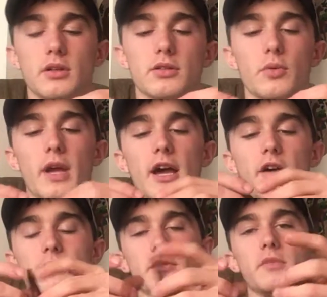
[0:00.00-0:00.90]
So we
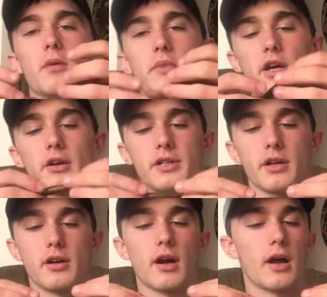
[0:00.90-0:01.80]
have some yum dingers
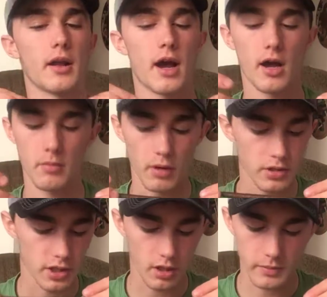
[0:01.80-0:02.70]
here. I got a
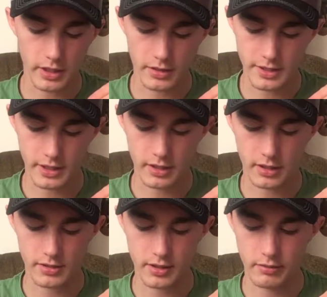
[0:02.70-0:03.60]
bunch of yum dingers in here
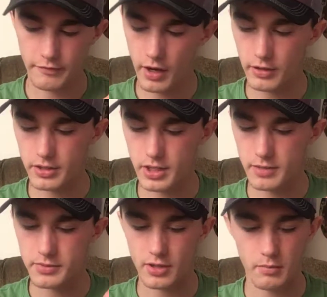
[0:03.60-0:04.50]
because they were fairly
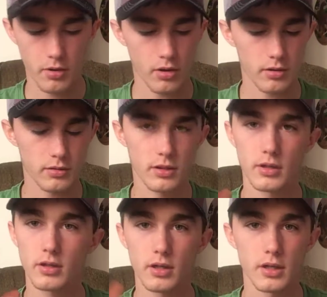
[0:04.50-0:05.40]
cheap, so I bought
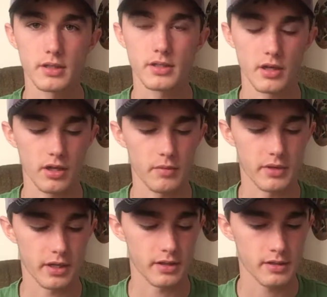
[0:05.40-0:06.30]
a ton of
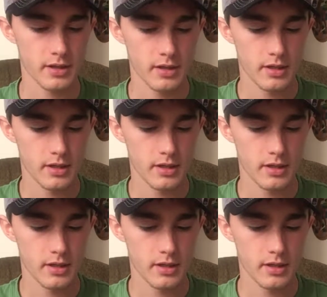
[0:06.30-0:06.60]
yum dingers.